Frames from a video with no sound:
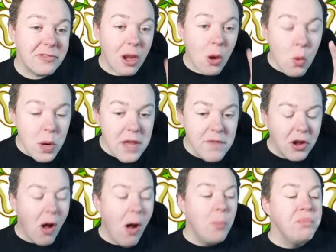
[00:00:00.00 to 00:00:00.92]
We have
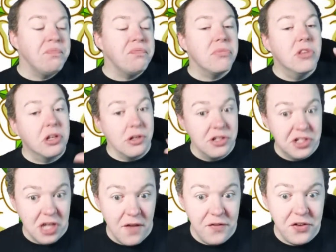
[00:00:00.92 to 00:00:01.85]
got the
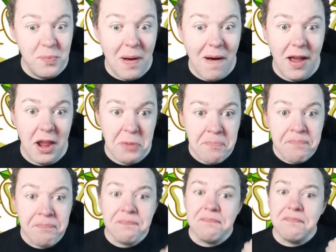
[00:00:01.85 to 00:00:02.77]
Conservative Party
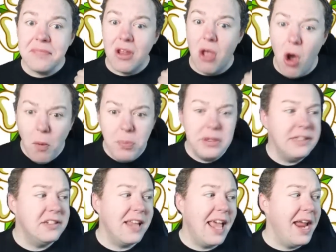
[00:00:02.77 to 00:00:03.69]
openly
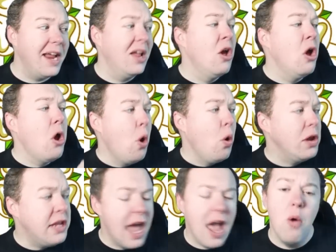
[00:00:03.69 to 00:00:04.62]
saying,
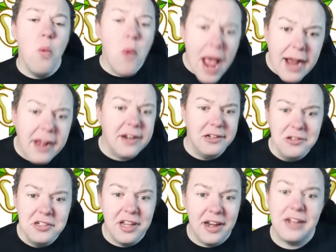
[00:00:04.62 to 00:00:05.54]
yeah, we're going to lose
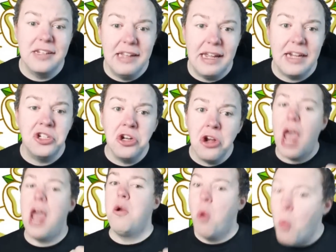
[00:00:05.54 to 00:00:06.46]
the next election
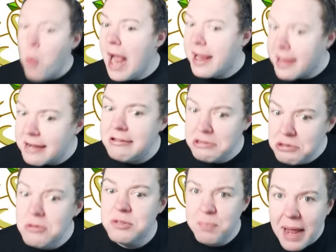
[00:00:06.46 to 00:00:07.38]
and we're going to
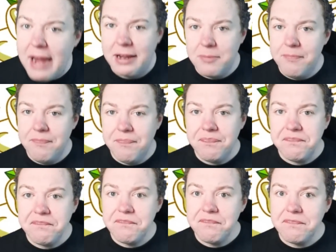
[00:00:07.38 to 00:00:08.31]
lose big.
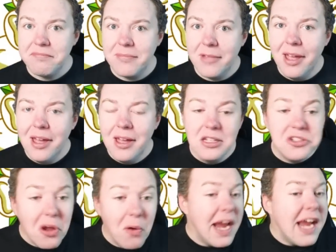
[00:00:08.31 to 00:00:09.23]

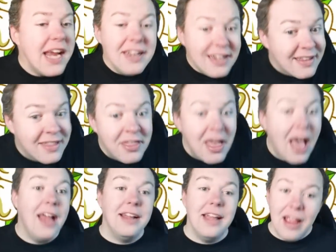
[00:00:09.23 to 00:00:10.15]
So in that
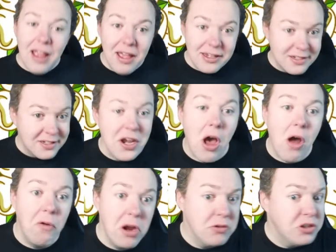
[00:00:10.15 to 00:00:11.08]

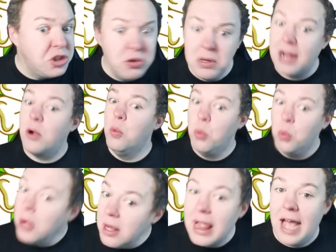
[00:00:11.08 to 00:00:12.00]
scenario, Sunak
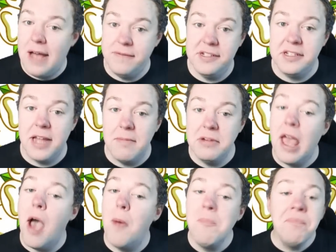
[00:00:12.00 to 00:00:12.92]
will have to step
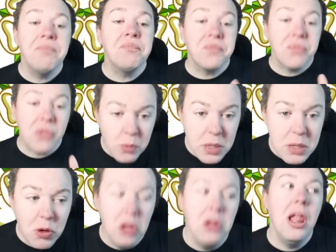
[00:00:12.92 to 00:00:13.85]
down and we
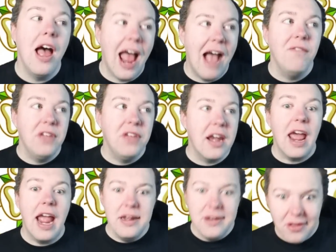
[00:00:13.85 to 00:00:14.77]
will have yet
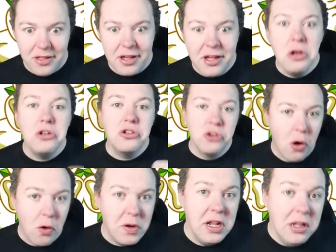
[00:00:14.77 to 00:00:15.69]
another
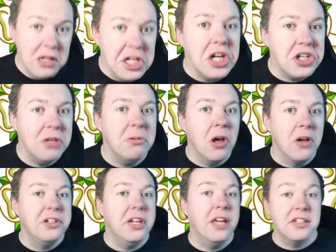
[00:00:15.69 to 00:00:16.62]
Tory leadership
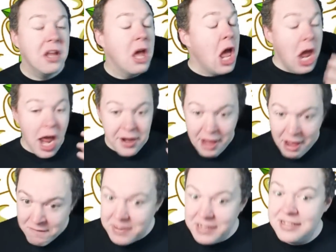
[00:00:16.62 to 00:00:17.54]
contest. And
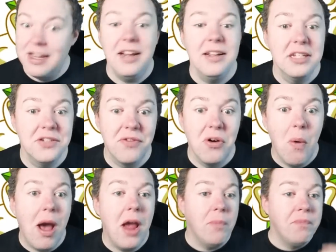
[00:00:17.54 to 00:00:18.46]
I've been saying this for a
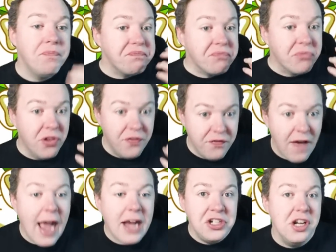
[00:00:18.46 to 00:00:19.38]
while. The
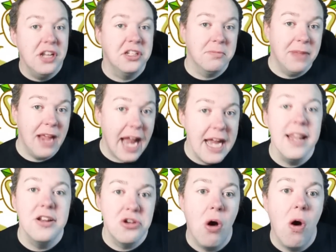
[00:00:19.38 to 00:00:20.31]
factionism in the
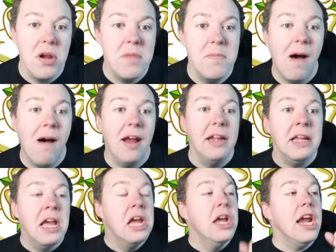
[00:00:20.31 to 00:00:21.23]
Tory party
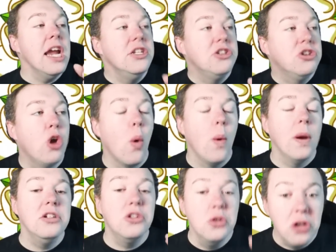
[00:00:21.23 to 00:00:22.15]
is going
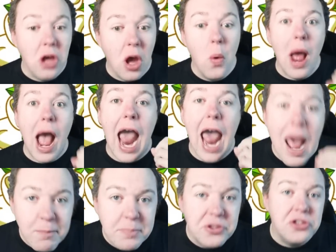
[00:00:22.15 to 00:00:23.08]
to go
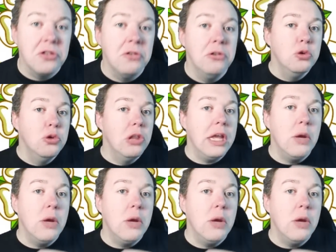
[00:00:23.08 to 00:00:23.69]
absolutely